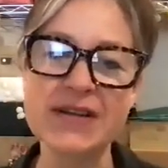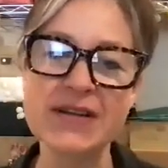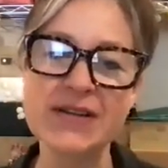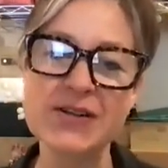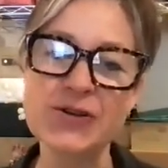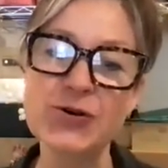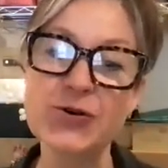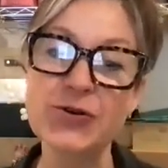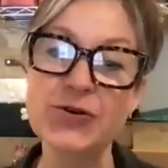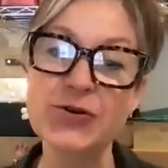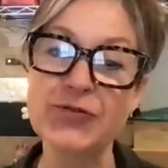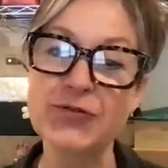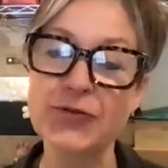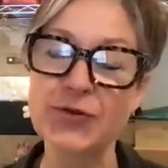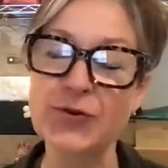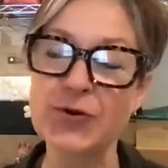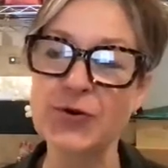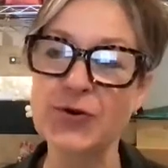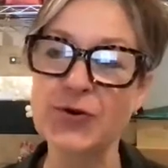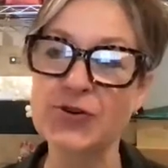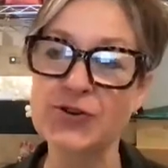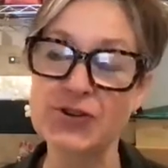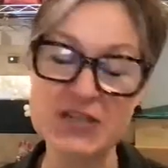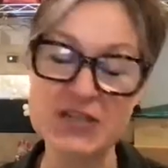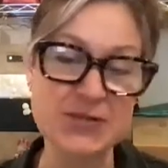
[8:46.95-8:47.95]
look
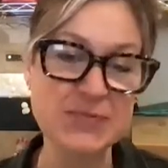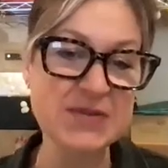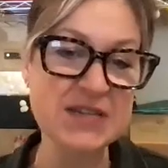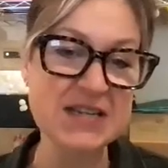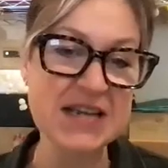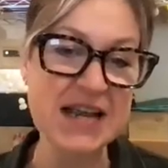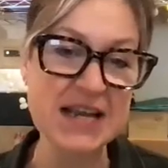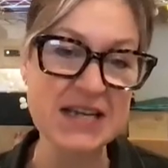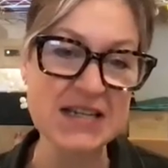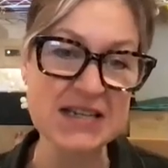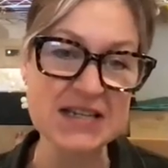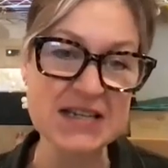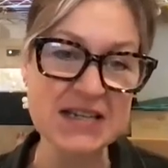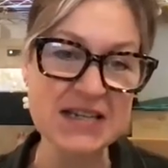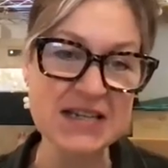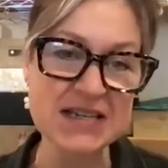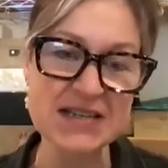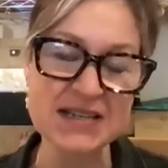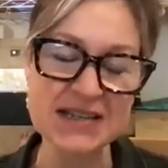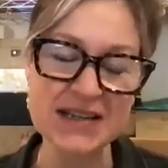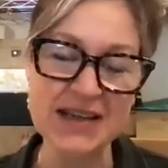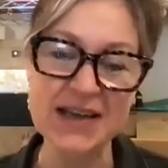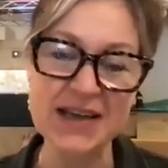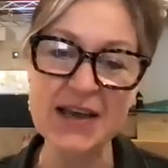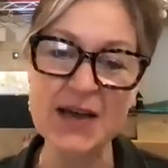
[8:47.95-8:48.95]
for Christmas letters,